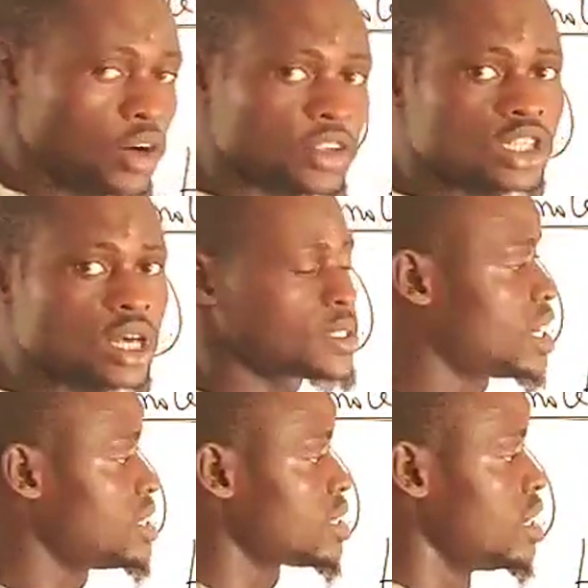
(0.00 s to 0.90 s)
the
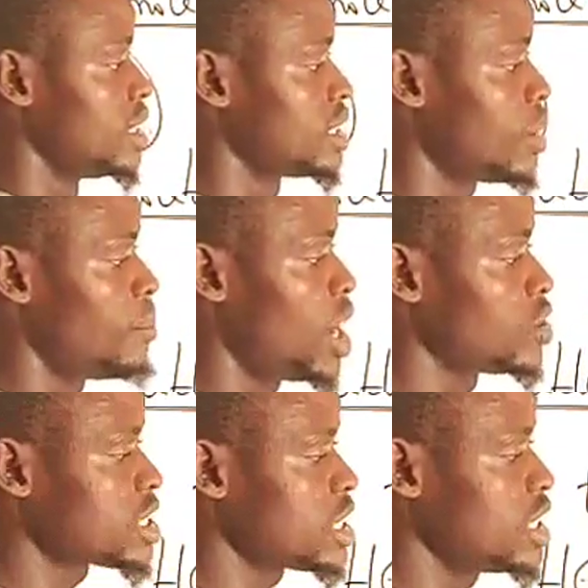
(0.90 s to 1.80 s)
substance, the
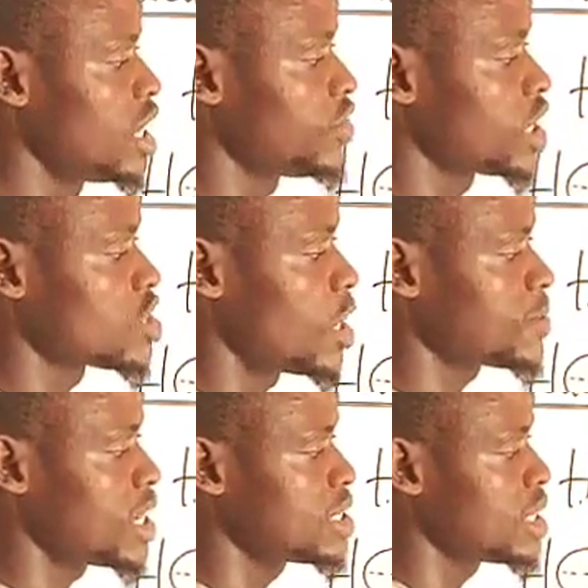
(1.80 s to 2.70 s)
melting of the
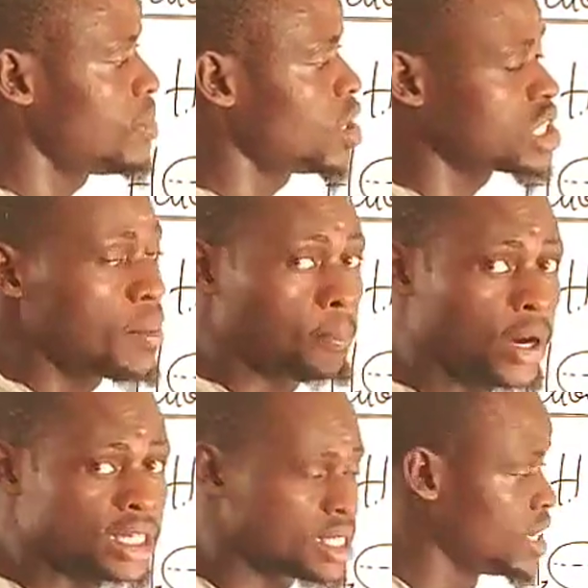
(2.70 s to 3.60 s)
substance, the melting
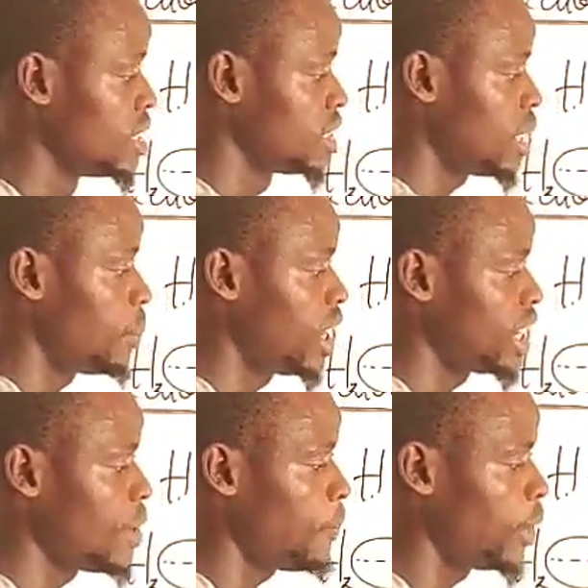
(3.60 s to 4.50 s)
point, the
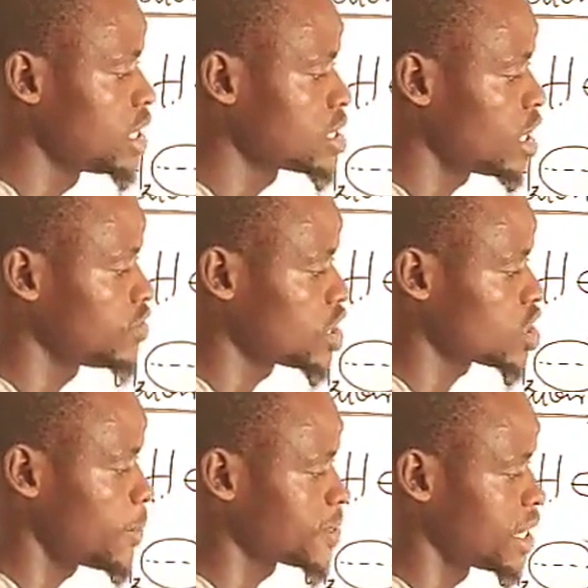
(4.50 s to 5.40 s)
boiling point of the
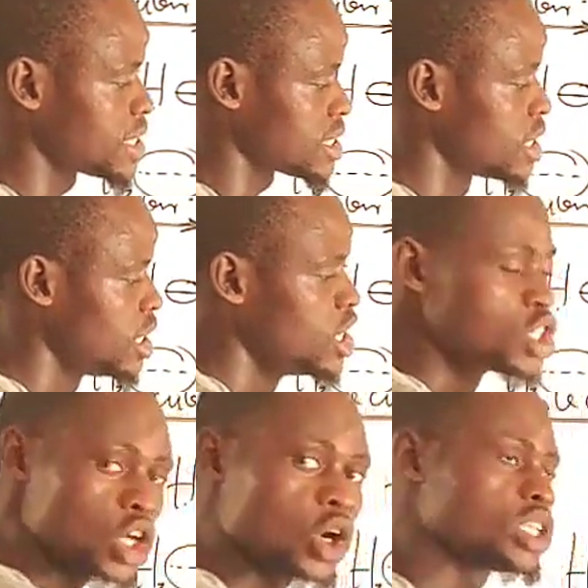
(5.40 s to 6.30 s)
substance.
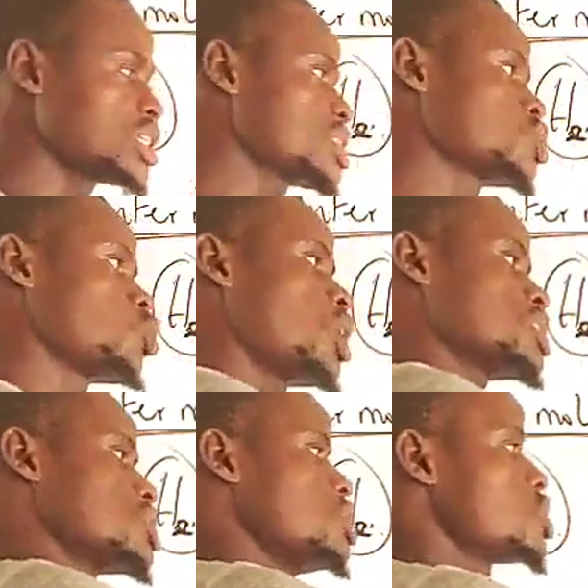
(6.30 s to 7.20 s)
So this is
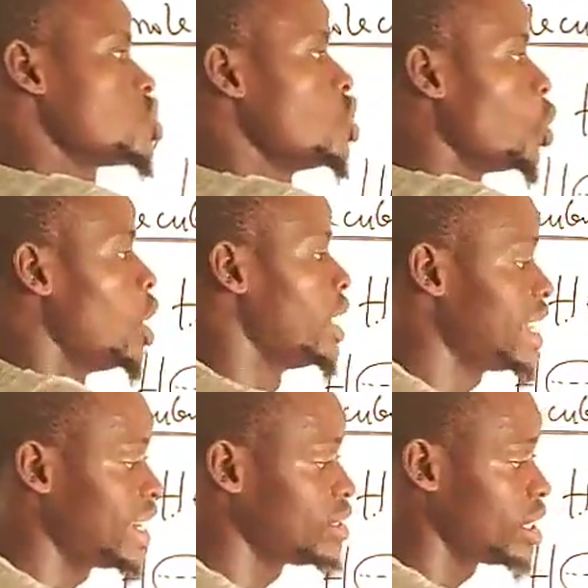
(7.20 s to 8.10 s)
what you need to know.
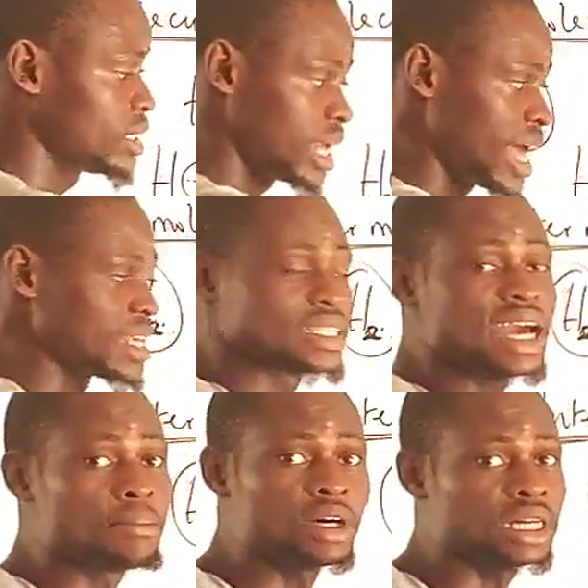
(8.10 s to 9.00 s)
And the lights, they
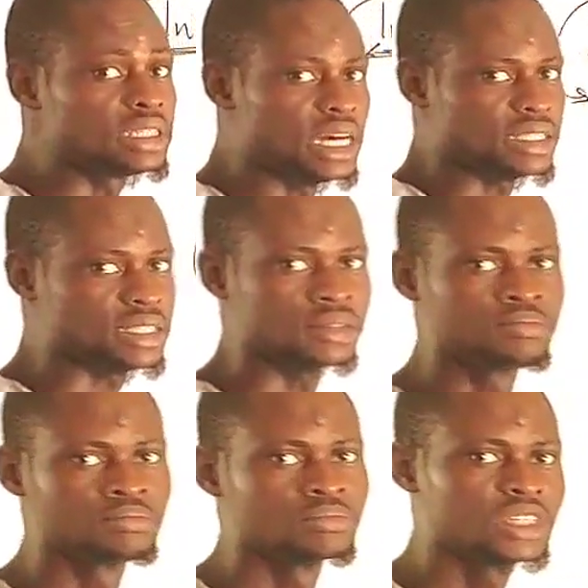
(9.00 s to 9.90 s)
are more than that.
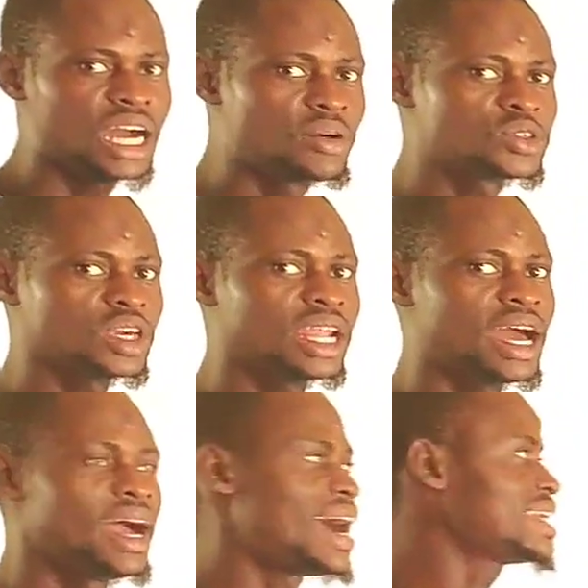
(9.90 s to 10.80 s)

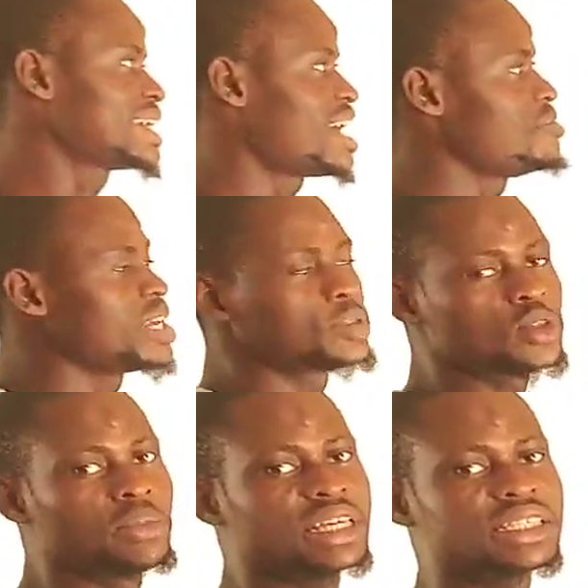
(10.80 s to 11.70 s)
Altogether, I think I've been able
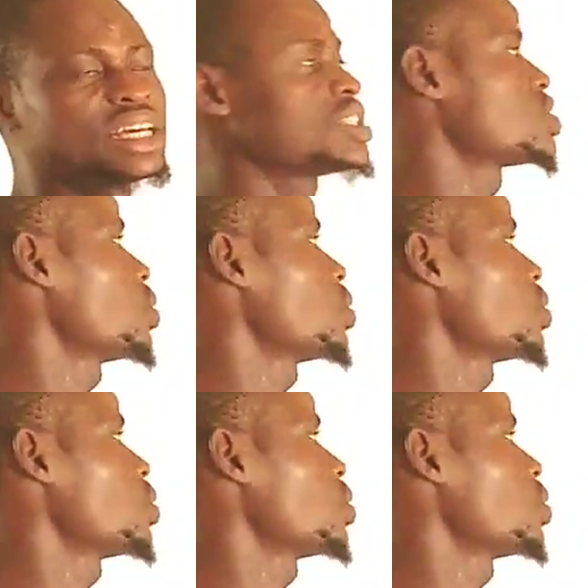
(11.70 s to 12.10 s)
to make sense